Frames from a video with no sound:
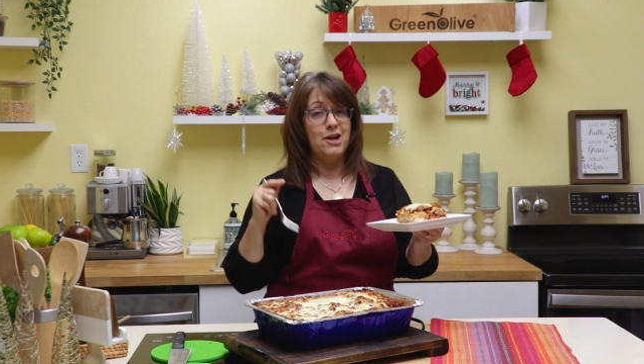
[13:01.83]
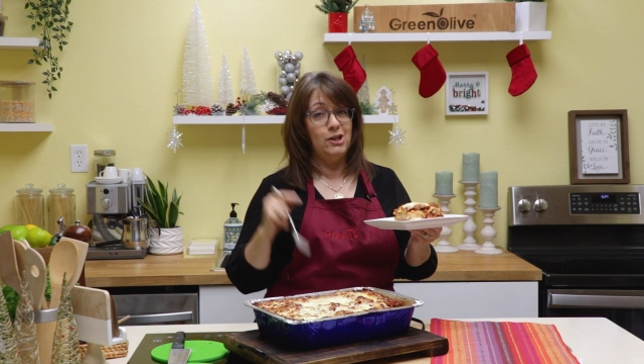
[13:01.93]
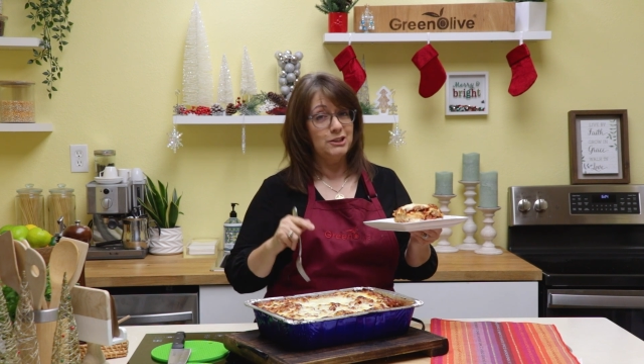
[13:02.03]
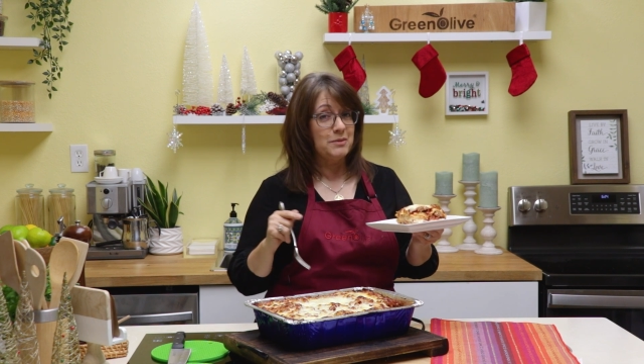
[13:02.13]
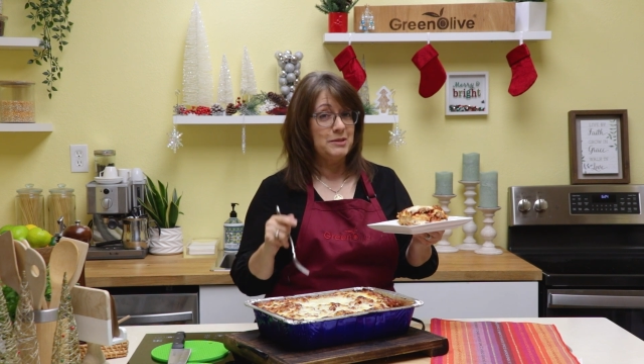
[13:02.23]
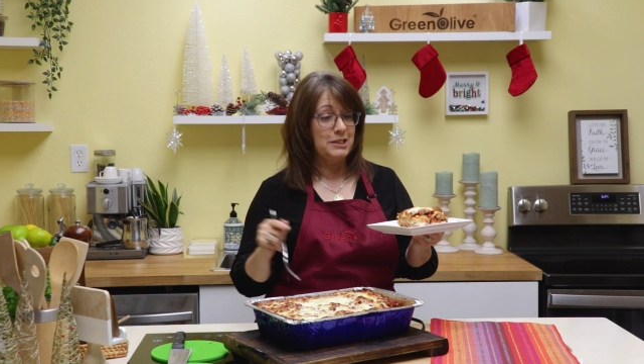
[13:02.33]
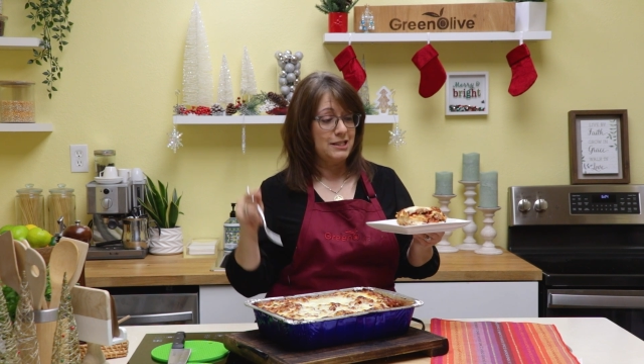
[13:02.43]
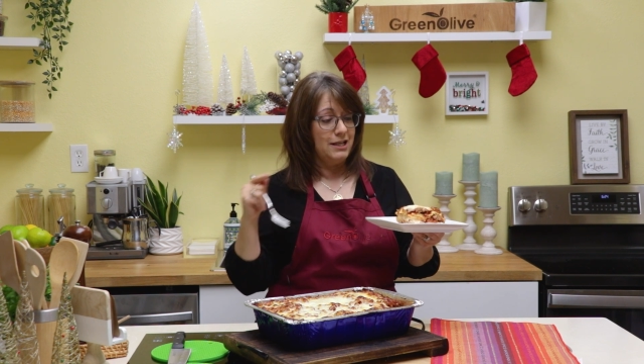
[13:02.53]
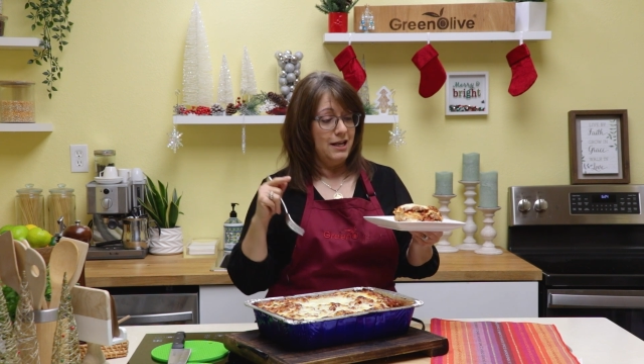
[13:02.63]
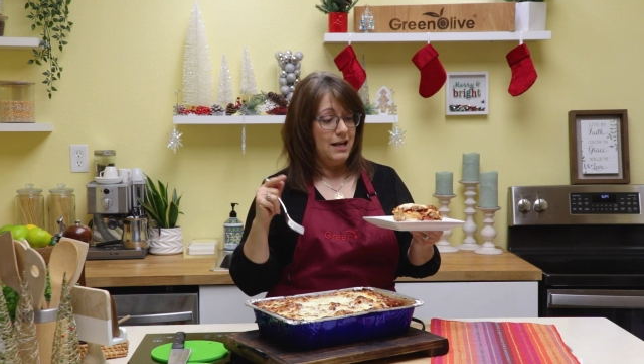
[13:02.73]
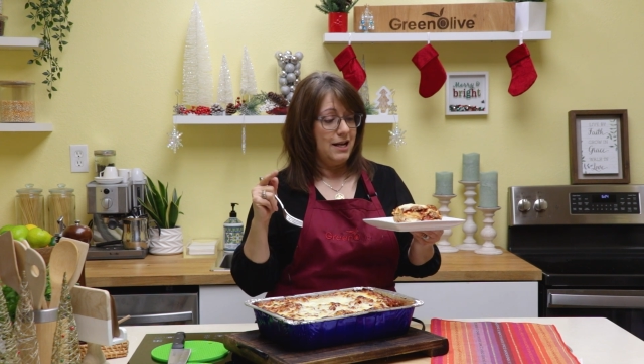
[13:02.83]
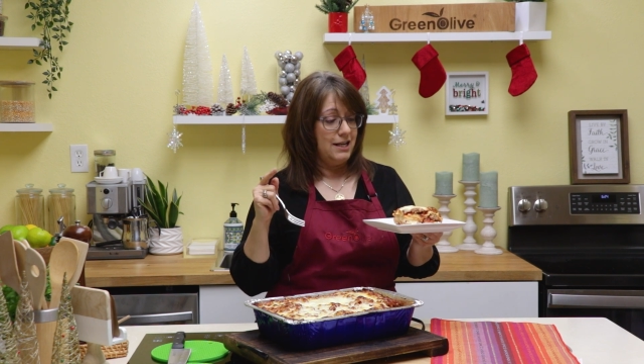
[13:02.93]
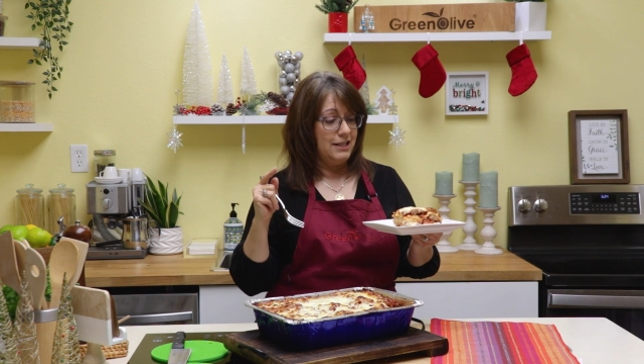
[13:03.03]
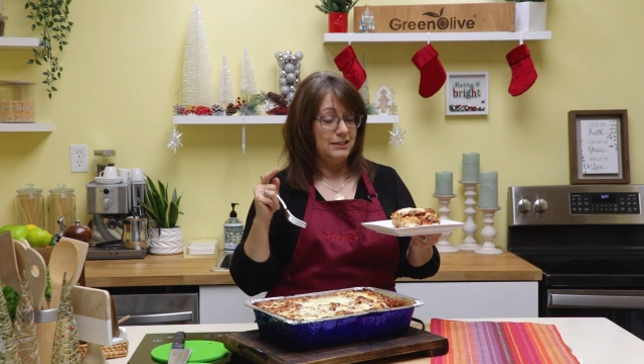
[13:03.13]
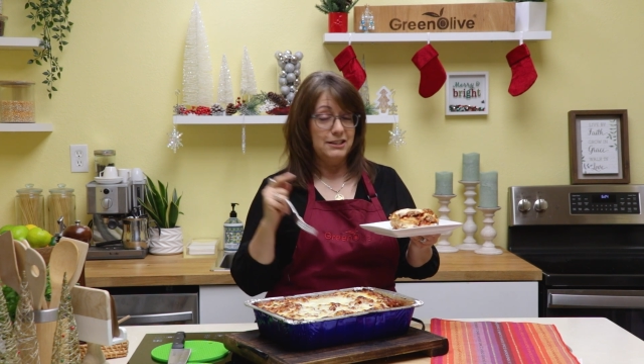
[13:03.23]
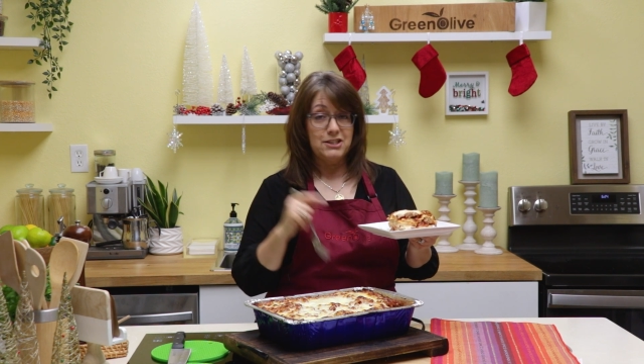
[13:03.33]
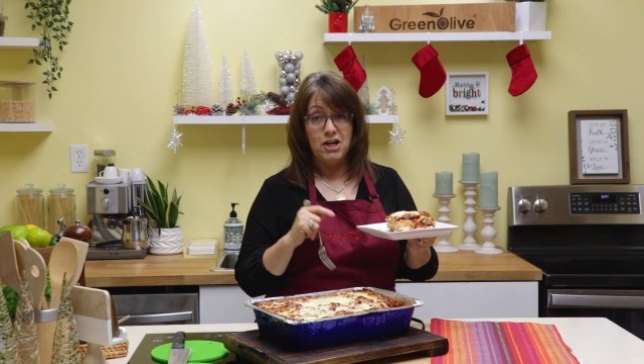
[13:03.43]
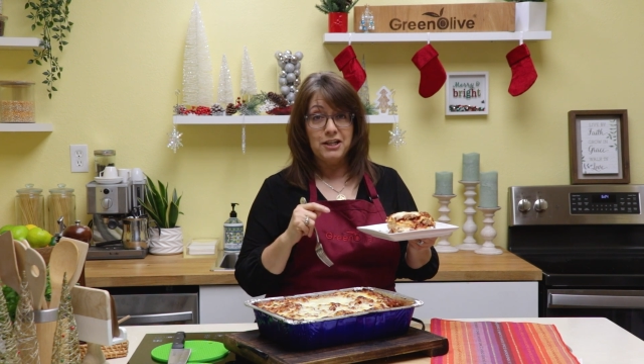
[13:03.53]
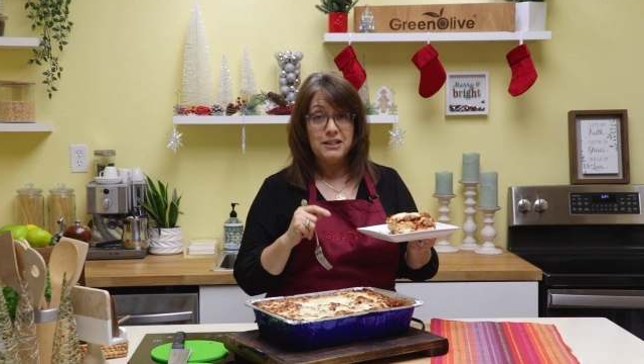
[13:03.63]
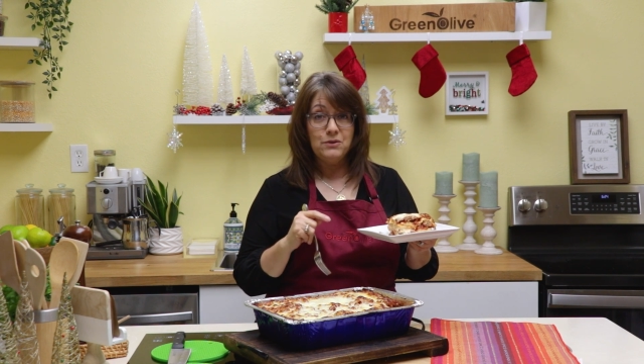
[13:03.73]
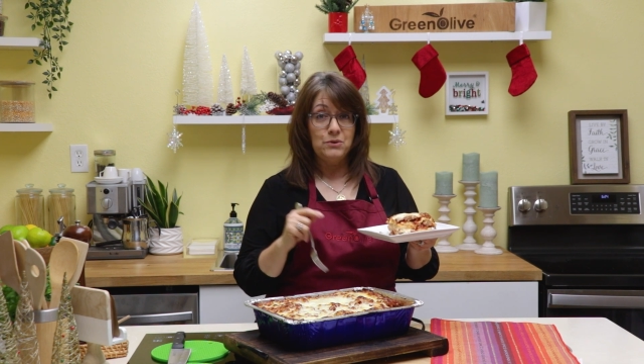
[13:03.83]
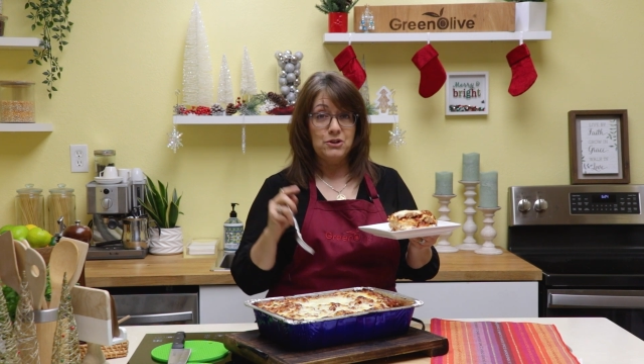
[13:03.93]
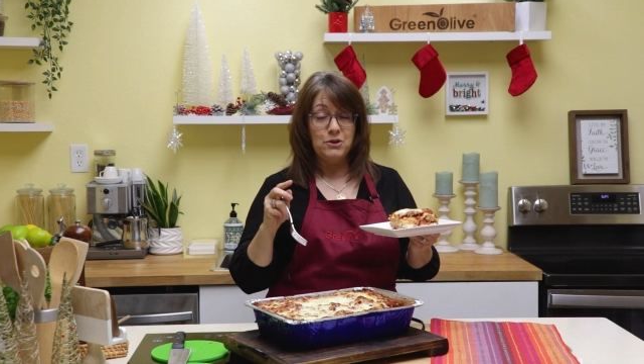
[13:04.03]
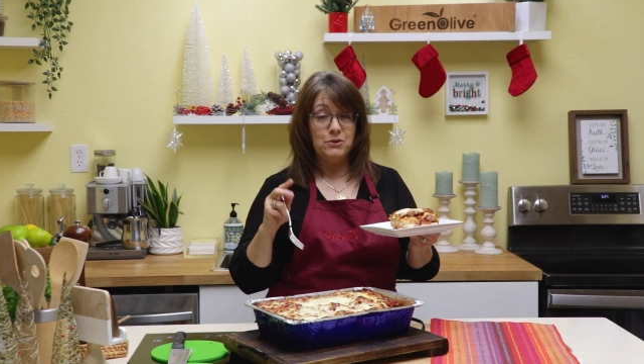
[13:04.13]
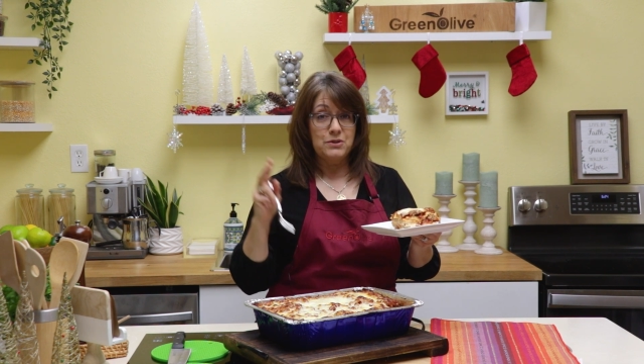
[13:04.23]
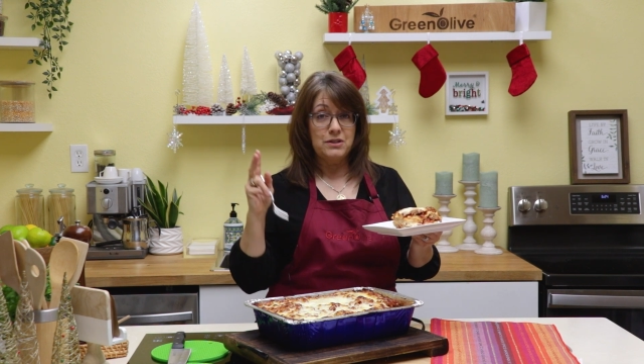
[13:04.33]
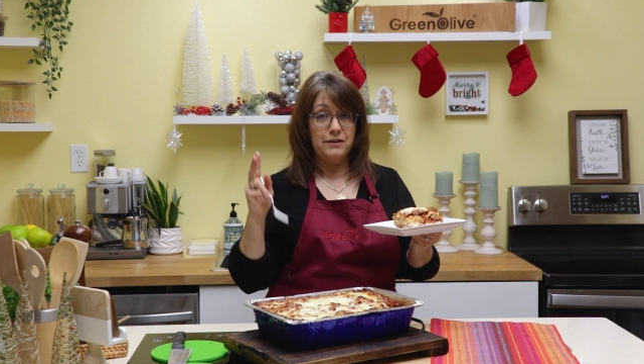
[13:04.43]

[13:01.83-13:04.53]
ultimate lasagna with those